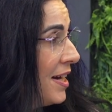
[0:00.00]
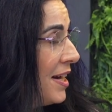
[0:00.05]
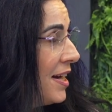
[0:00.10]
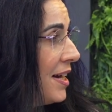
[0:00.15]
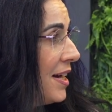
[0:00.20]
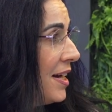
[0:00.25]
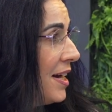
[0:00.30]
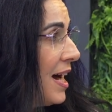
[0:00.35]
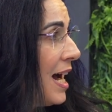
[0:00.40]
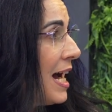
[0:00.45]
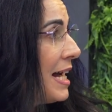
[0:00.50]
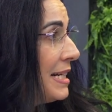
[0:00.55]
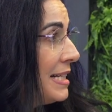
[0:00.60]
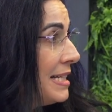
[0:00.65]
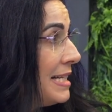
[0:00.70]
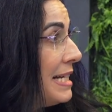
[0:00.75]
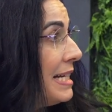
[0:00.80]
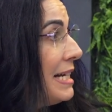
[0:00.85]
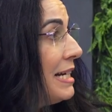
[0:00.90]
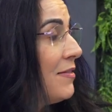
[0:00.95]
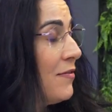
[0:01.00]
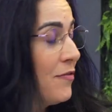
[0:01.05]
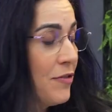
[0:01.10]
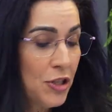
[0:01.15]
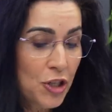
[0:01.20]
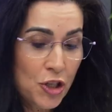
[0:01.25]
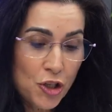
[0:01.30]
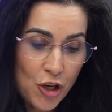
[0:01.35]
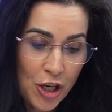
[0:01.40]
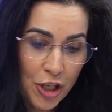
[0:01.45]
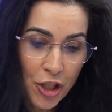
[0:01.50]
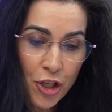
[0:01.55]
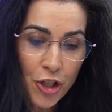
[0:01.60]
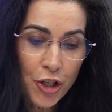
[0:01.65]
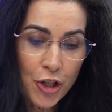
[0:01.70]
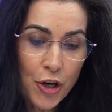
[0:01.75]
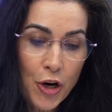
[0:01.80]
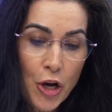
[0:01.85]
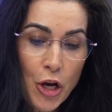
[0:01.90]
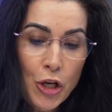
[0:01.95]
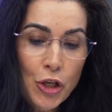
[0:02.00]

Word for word: uh, IT infrastructure.